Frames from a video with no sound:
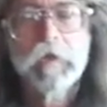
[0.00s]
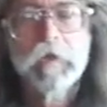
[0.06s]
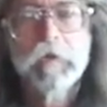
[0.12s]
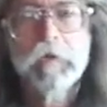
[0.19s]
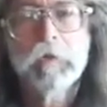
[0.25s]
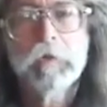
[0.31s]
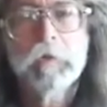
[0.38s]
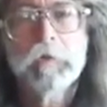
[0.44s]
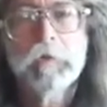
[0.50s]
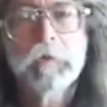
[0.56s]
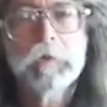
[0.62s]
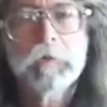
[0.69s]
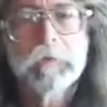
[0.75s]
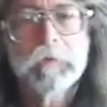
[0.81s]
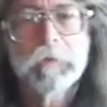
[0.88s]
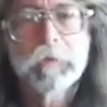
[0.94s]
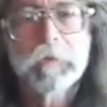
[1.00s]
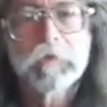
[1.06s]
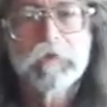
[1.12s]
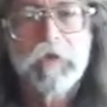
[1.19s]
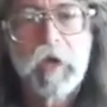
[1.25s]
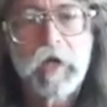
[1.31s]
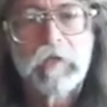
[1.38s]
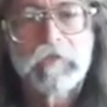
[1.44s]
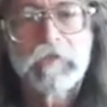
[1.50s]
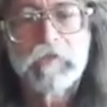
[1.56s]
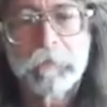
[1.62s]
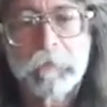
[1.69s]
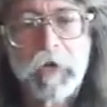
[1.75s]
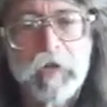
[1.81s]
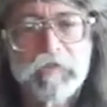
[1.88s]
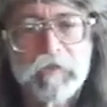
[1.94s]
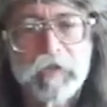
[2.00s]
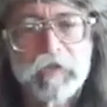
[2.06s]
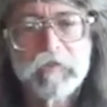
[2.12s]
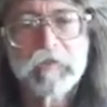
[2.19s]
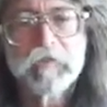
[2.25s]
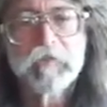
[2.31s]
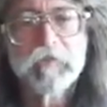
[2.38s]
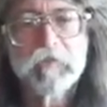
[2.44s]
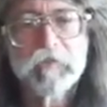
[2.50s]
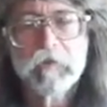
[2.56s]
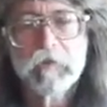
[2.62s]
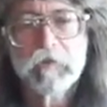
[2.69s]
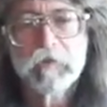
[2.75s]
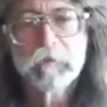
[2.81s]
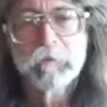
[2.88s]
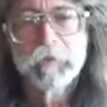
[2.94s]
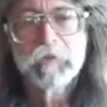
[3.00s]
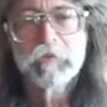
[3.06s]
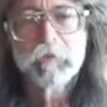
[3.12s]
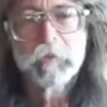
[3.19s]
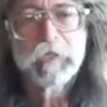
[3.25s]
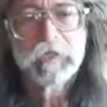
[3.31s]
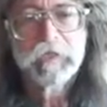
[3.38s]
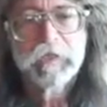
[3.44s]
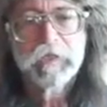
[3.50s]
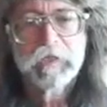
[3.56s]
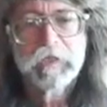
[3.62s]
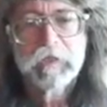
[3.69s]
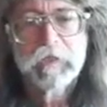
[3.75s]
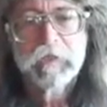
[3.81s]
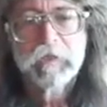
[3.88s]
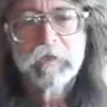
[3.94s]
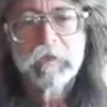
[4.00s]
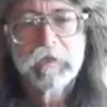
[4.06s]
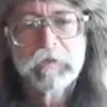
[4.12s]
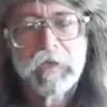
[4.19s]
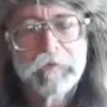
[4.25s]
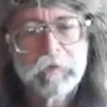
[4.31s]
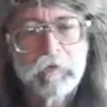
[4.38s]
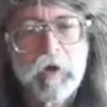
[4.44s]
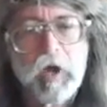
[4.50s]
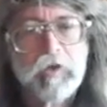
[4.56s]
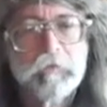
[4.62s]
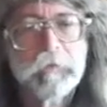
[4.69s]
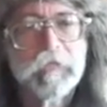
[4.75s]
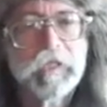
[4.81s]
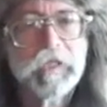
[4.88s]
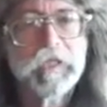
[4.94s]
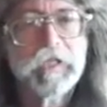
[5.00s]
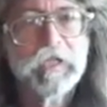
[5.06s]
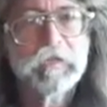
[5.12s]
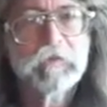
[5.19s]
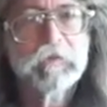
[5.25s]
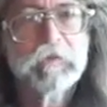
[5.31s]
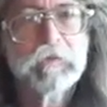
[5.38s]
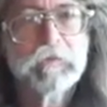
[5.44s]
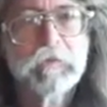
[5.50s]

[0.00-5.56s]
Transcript: who ties the project between David Crosby and